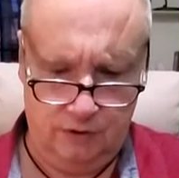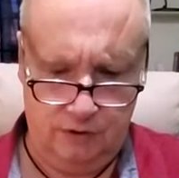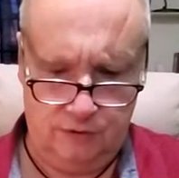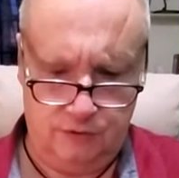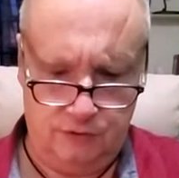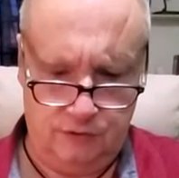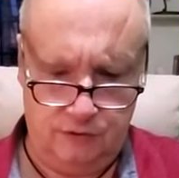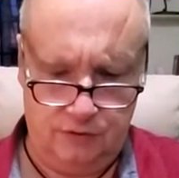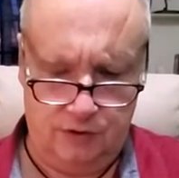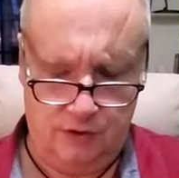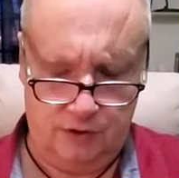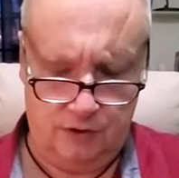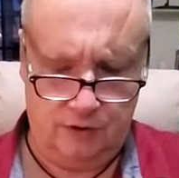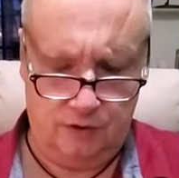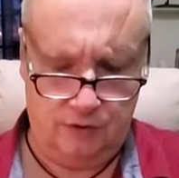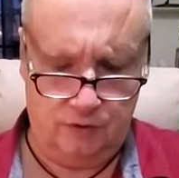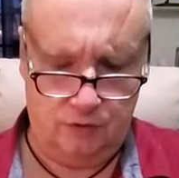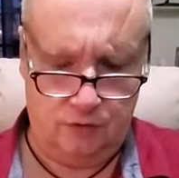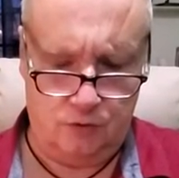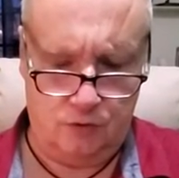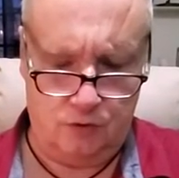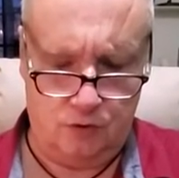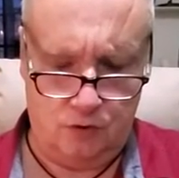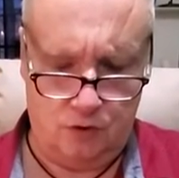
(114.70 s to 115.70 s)
stuck in
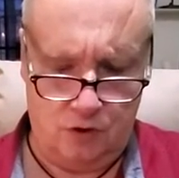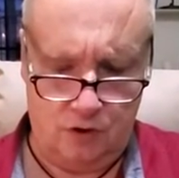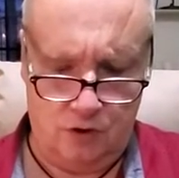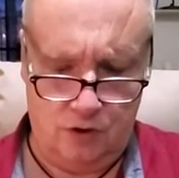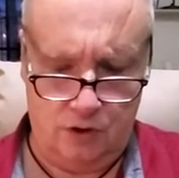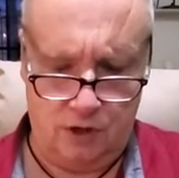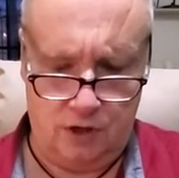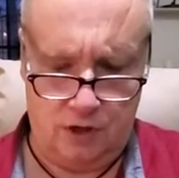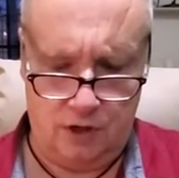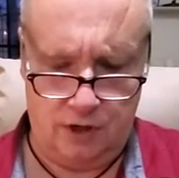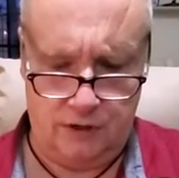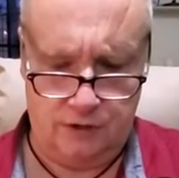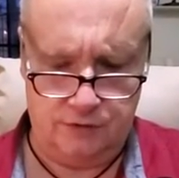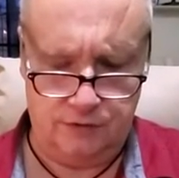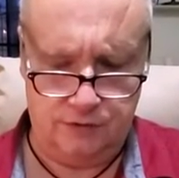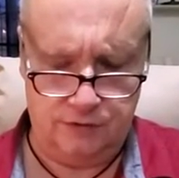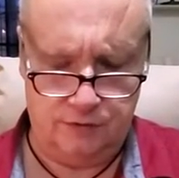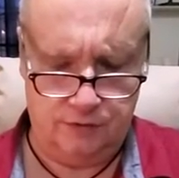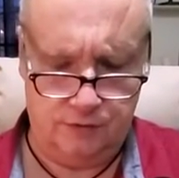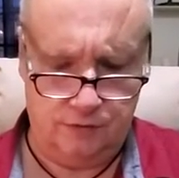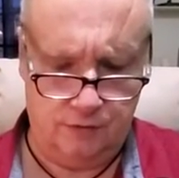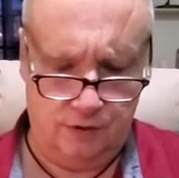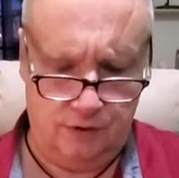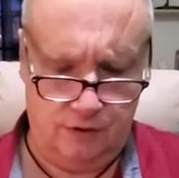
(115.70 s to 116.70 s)
your craw,
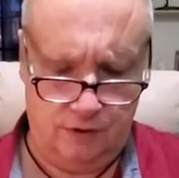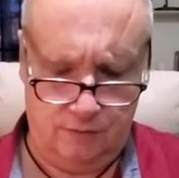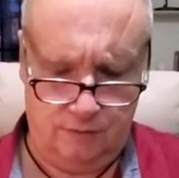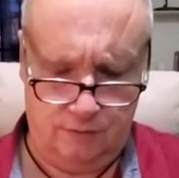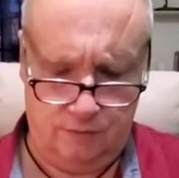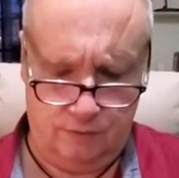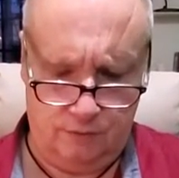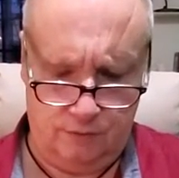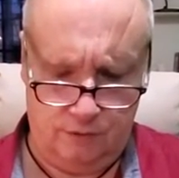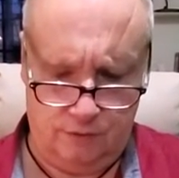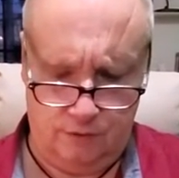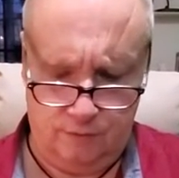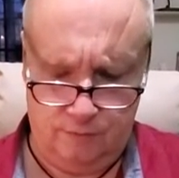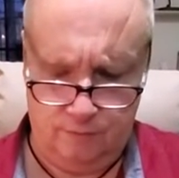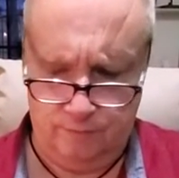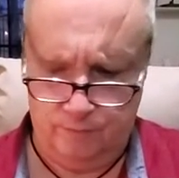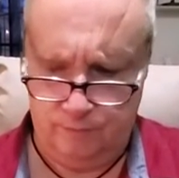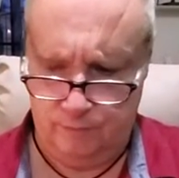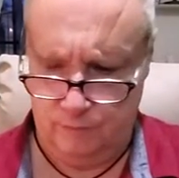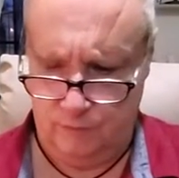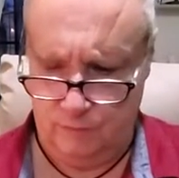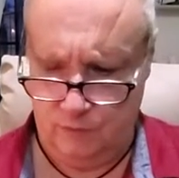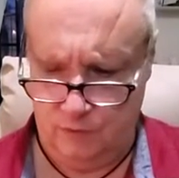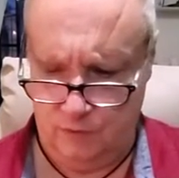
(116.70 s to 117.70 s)
guys. Okay, Virgo.
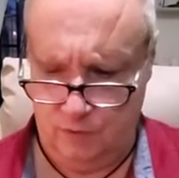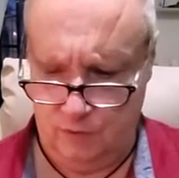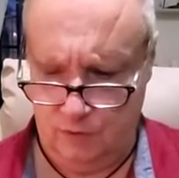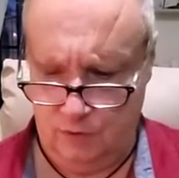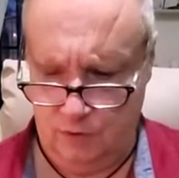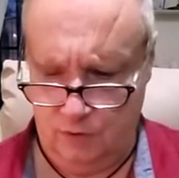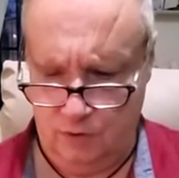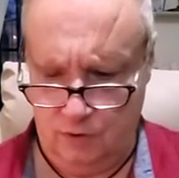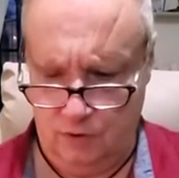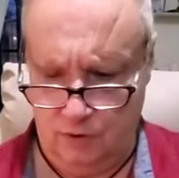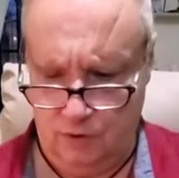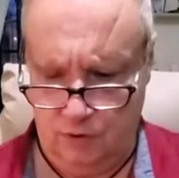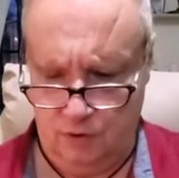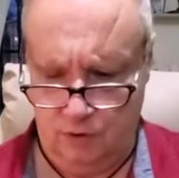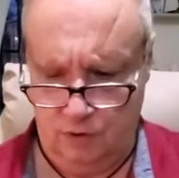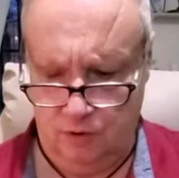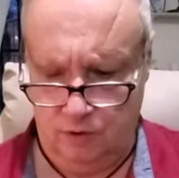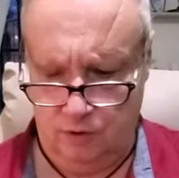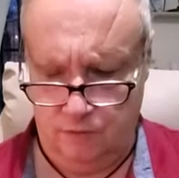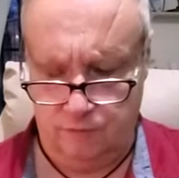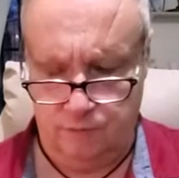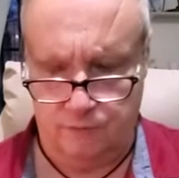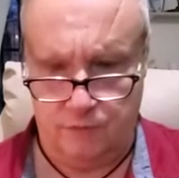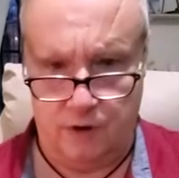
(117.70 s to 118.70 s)

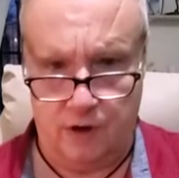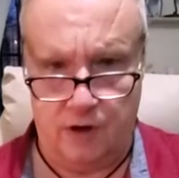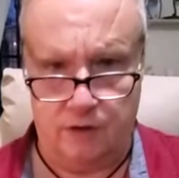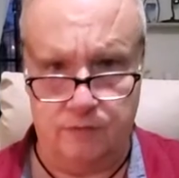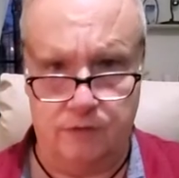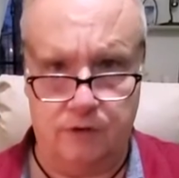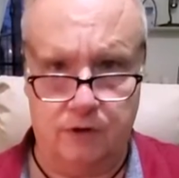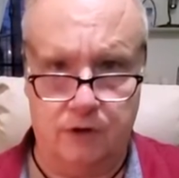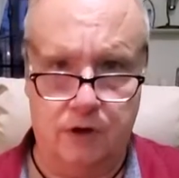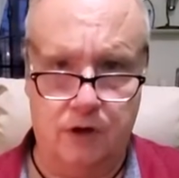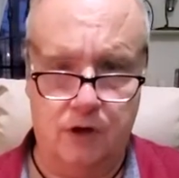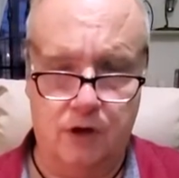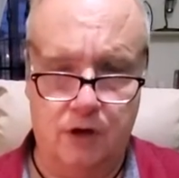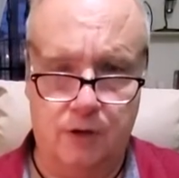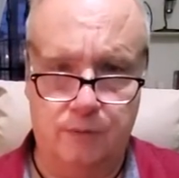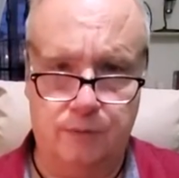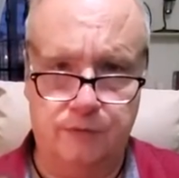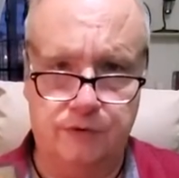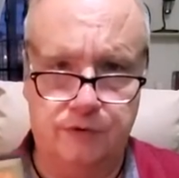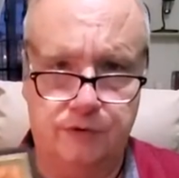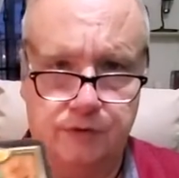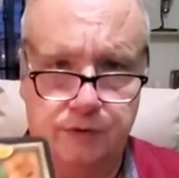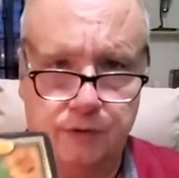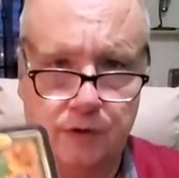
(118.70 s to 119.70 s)
Five of
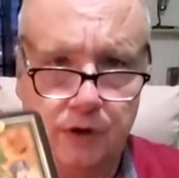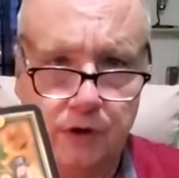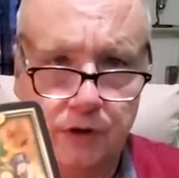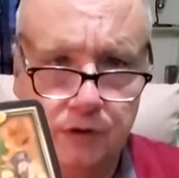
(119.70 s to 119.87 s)
Cups. I